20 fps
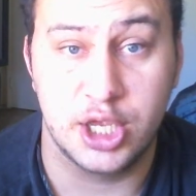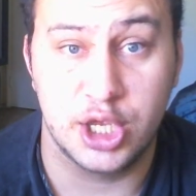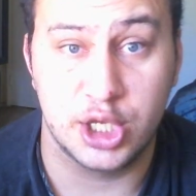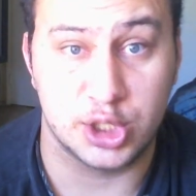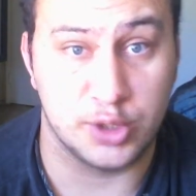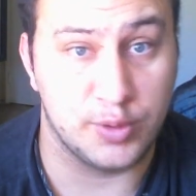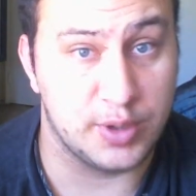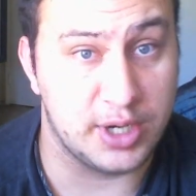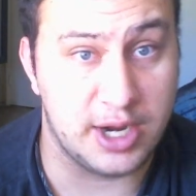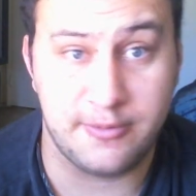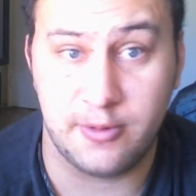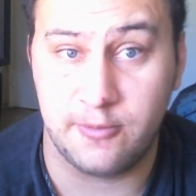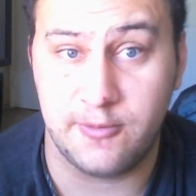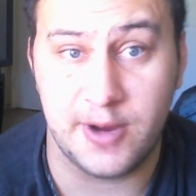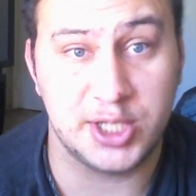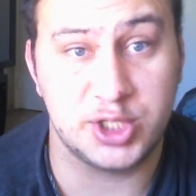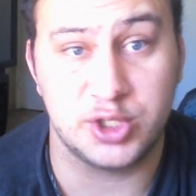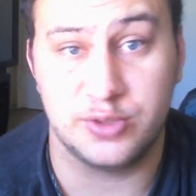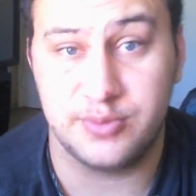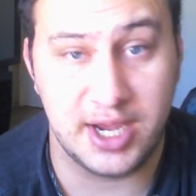So whatever
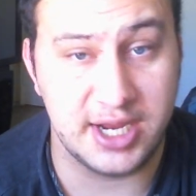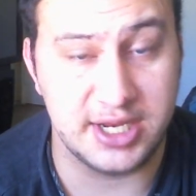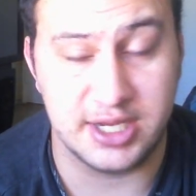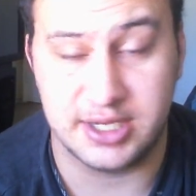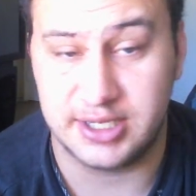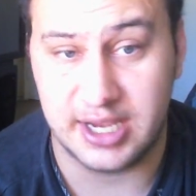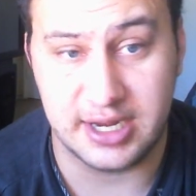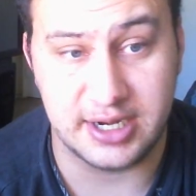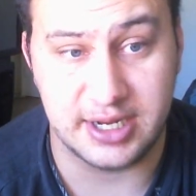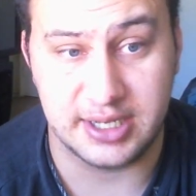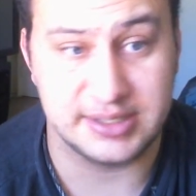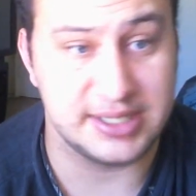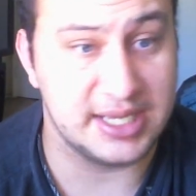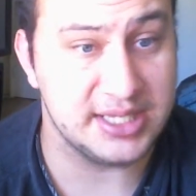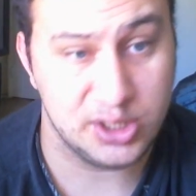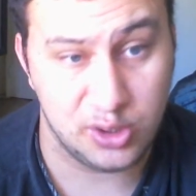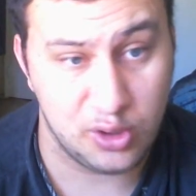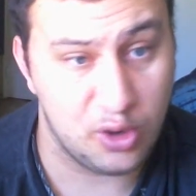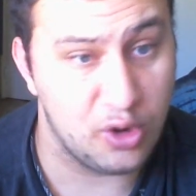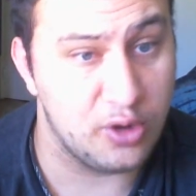WrestleMania that is,
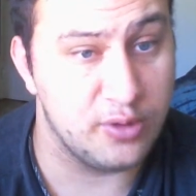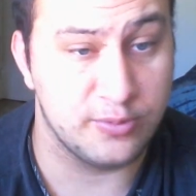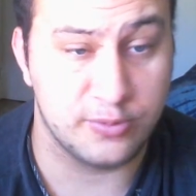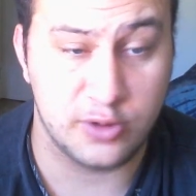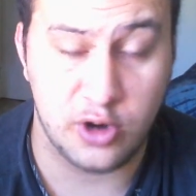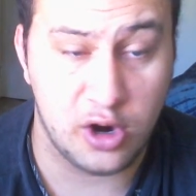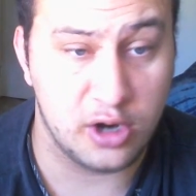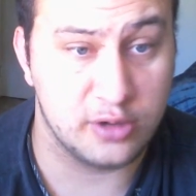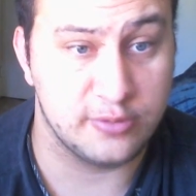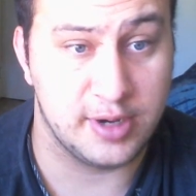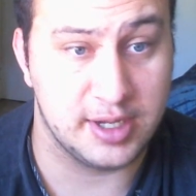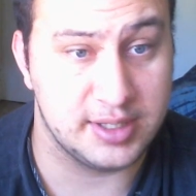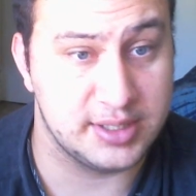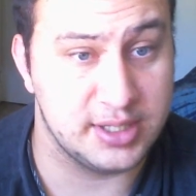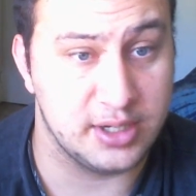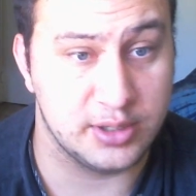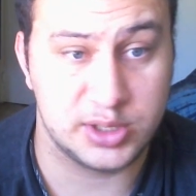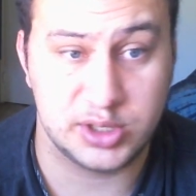that's your whole card right there.